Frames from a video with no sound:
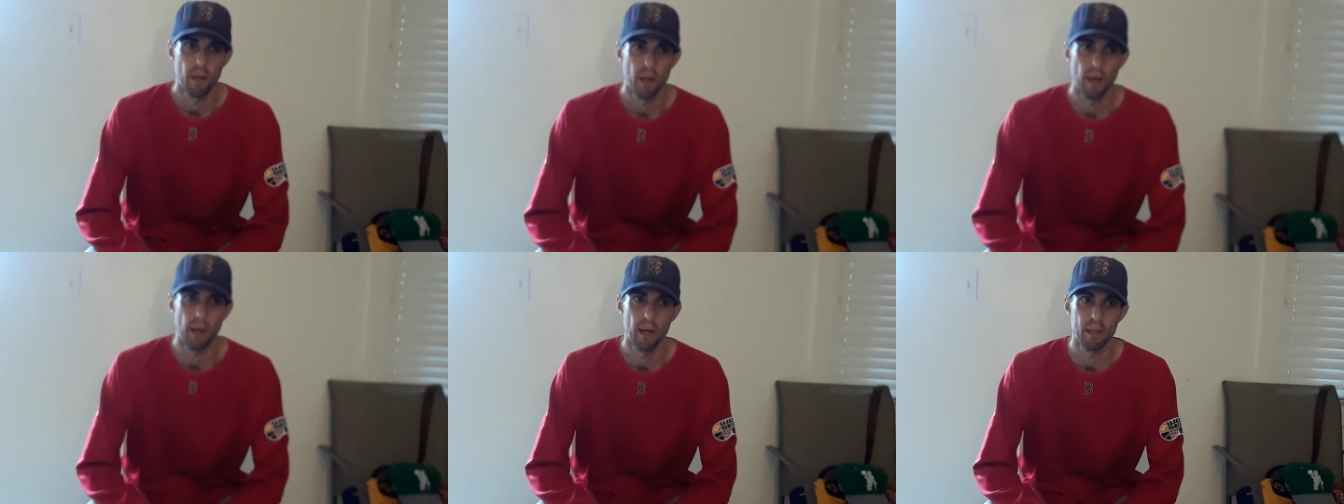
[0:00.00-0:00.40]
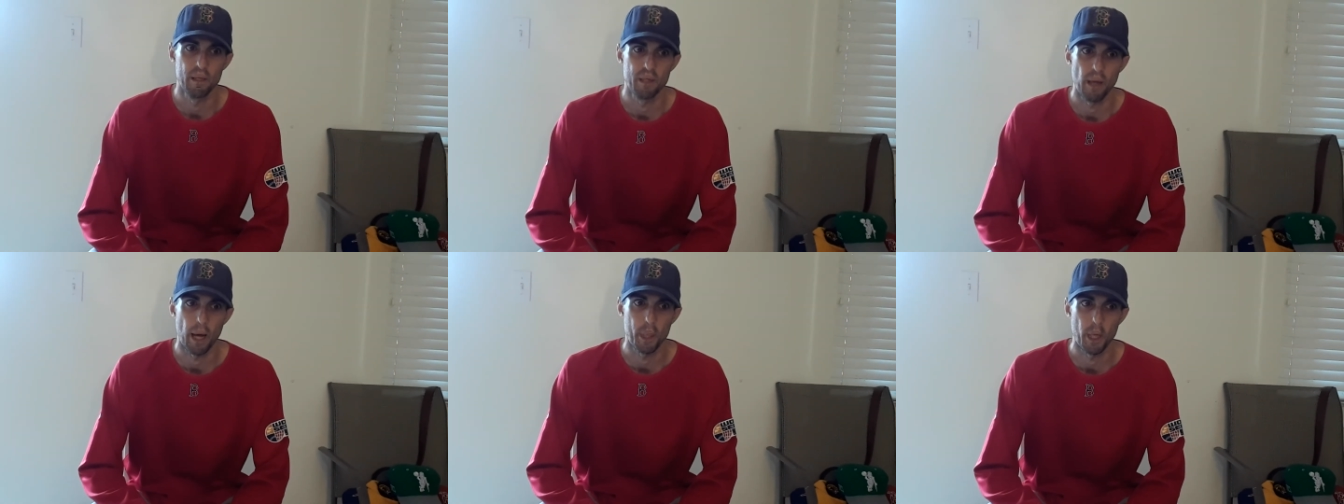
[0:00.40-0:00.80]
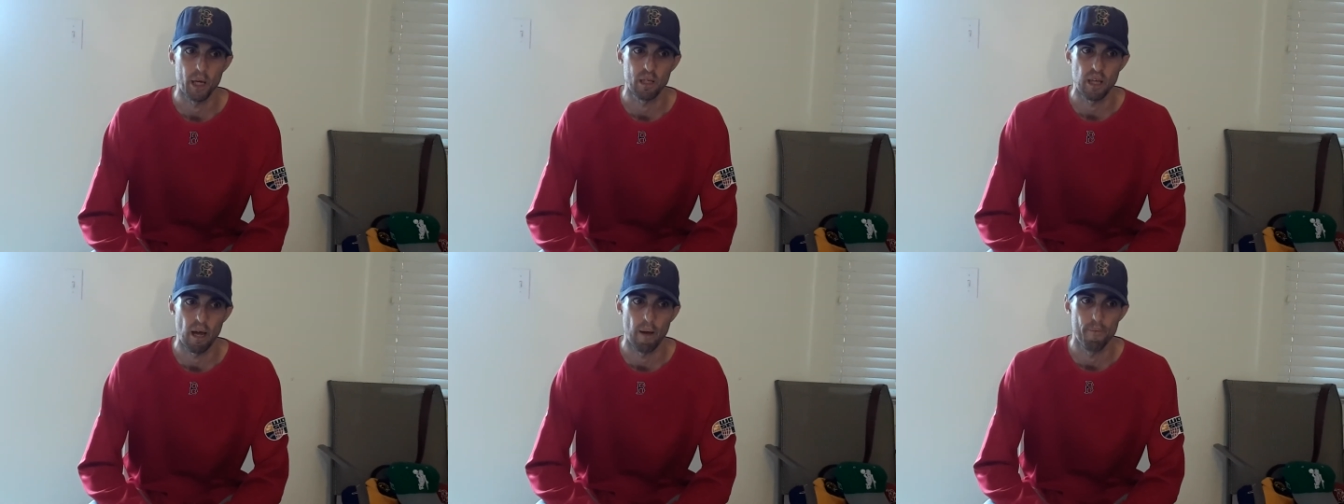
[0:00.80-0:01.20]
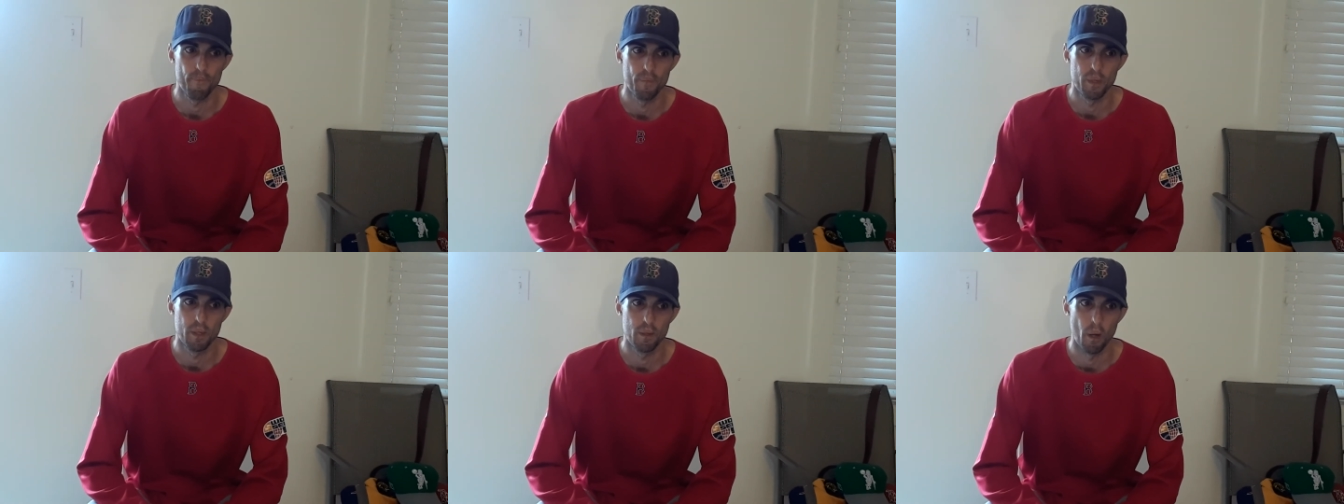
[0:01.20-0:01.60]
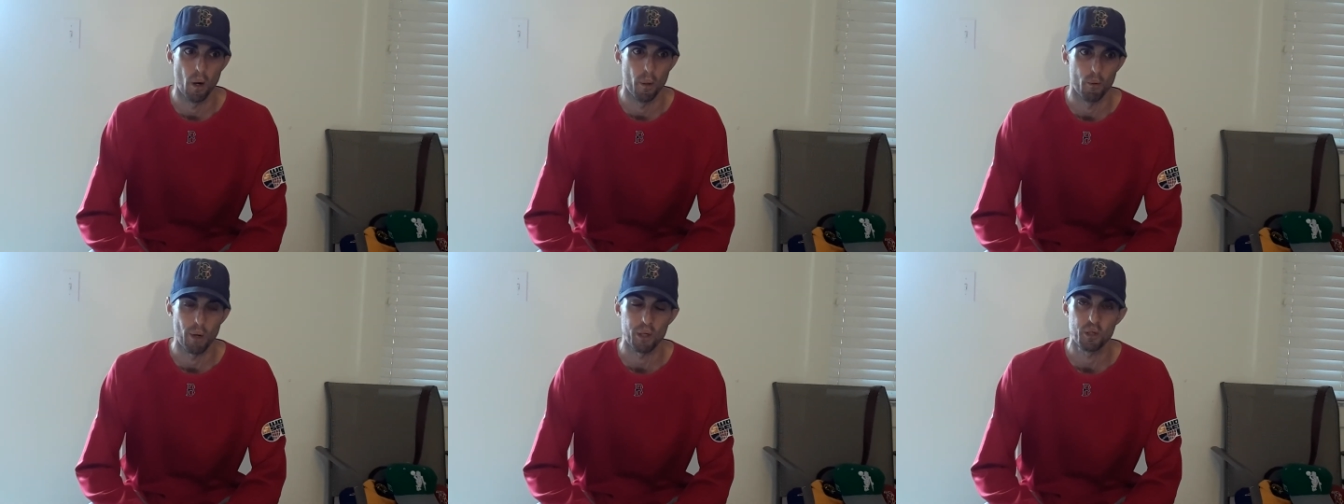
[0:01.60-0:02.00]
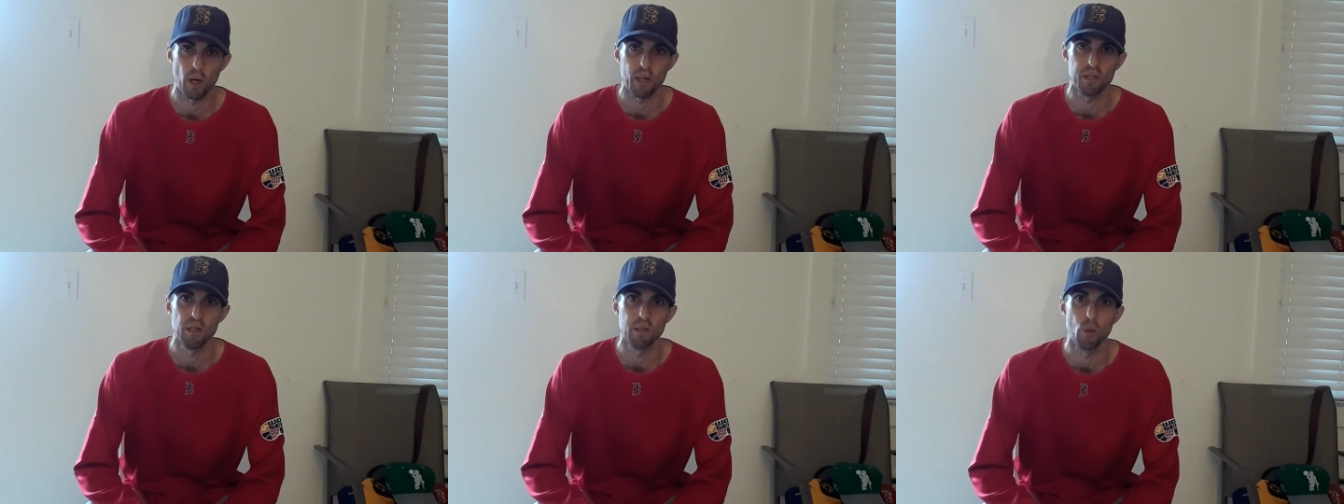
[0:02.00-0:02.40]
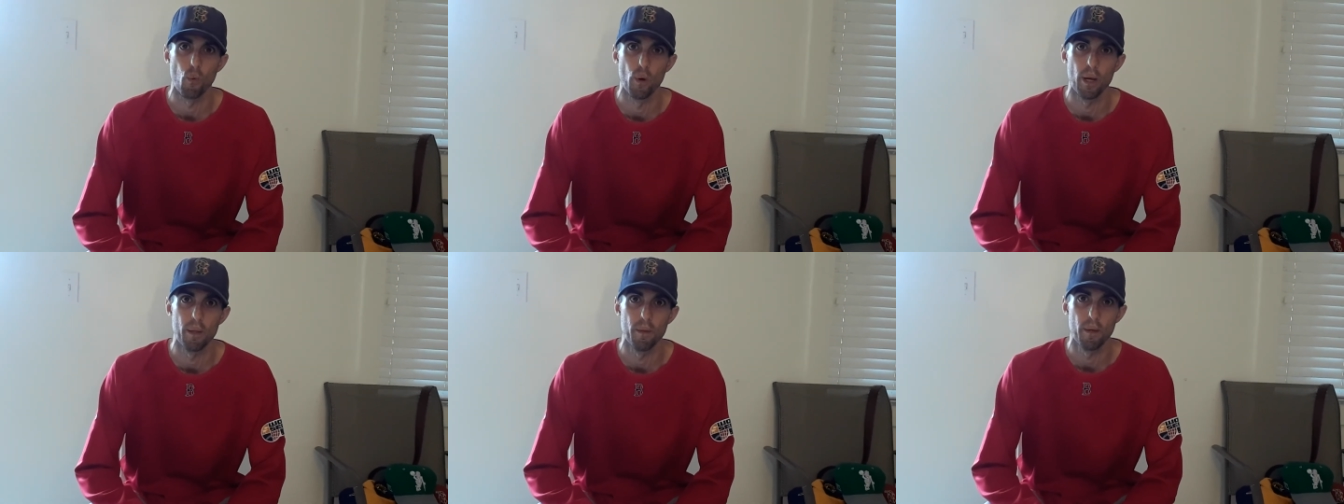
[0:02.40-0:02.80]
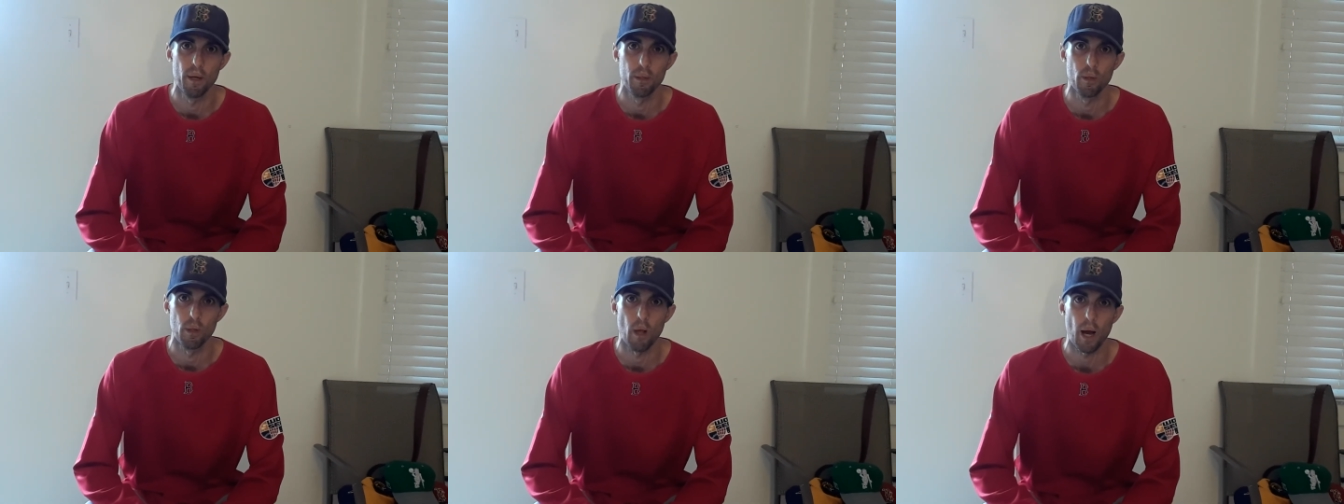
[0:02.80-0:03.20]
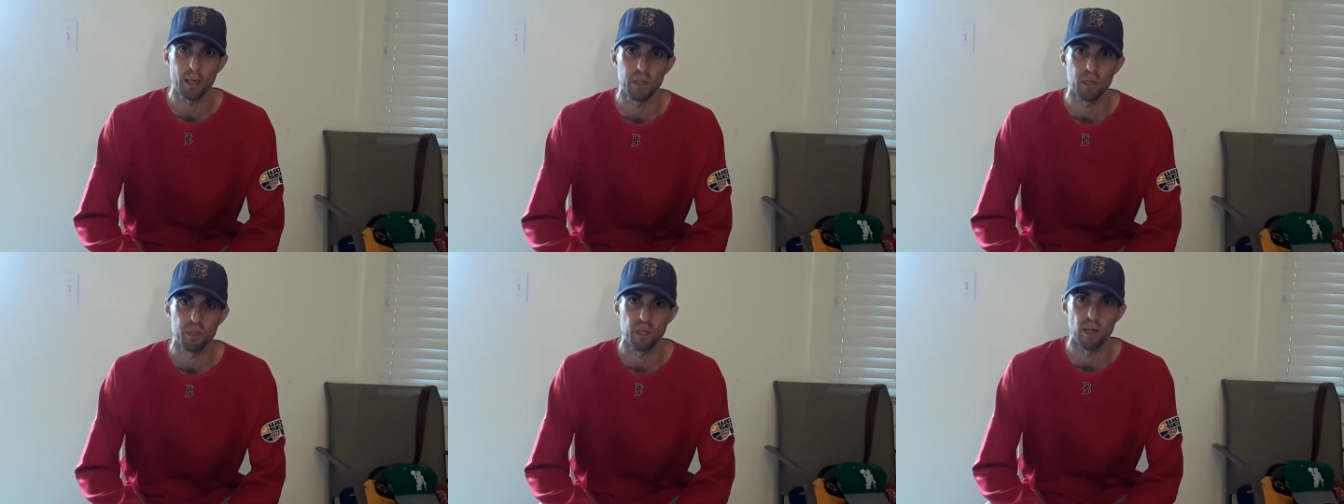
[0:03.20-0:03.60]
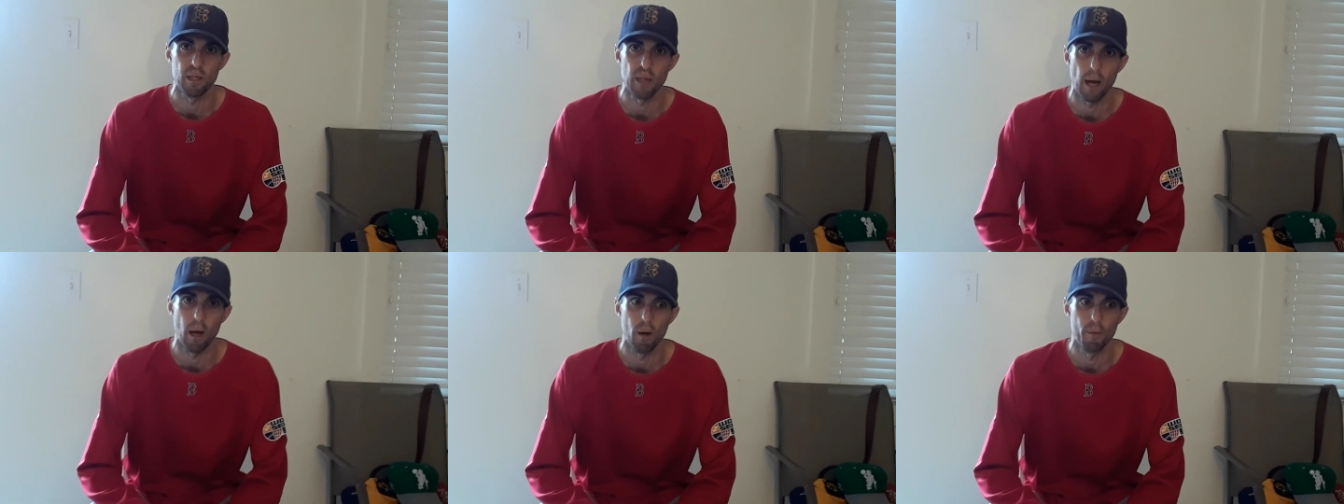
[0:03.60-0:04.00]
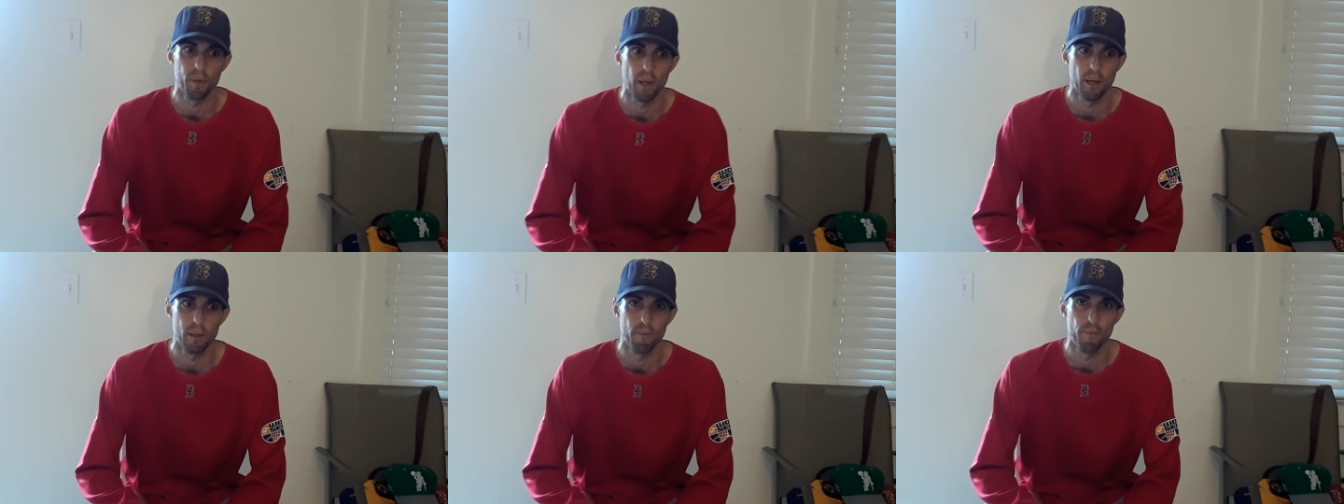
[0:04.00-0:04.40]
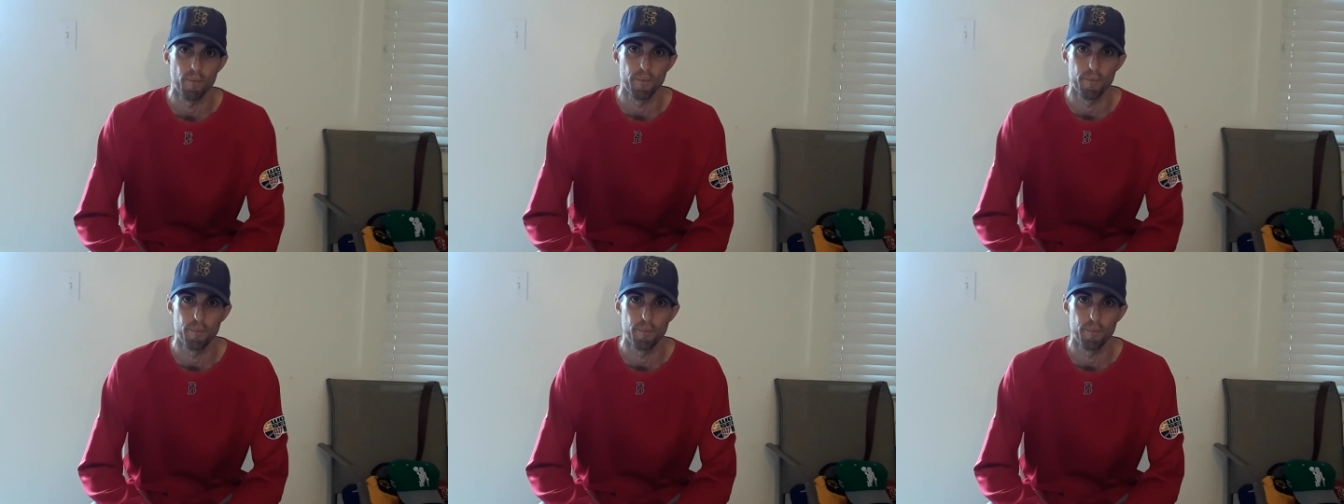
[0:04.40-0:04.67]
And I think that, you know, the Red Sox need to win and lock this thing down and